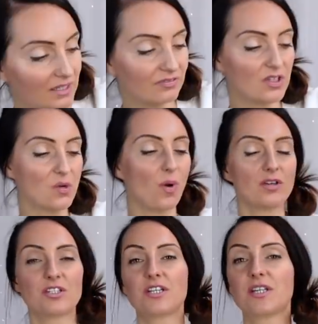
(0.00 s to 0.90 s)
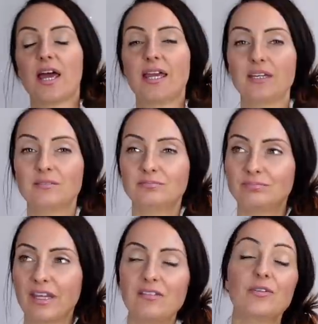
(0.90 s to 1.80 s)
If you wanted a
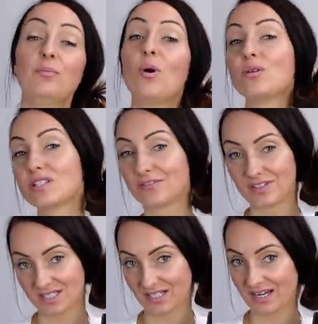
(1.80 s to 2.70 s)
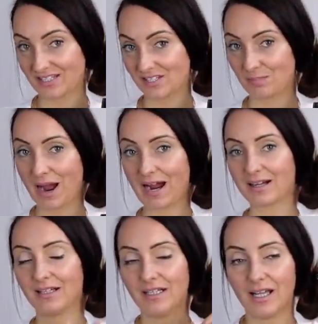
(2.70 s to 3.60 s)
even more sophisticated
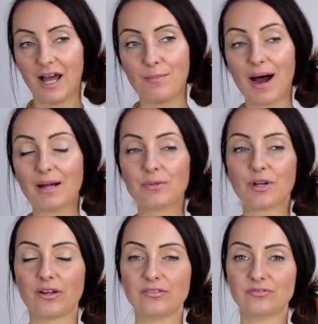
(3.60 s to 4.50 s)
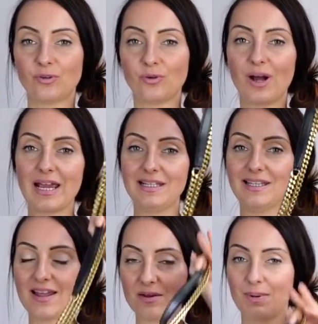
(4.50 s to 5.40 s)
bag, I would go for a
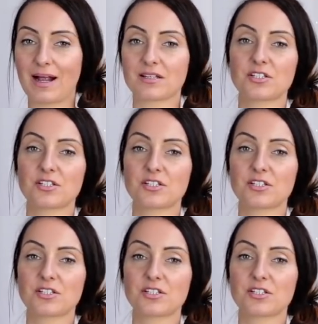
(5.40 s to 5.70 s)
leather bag,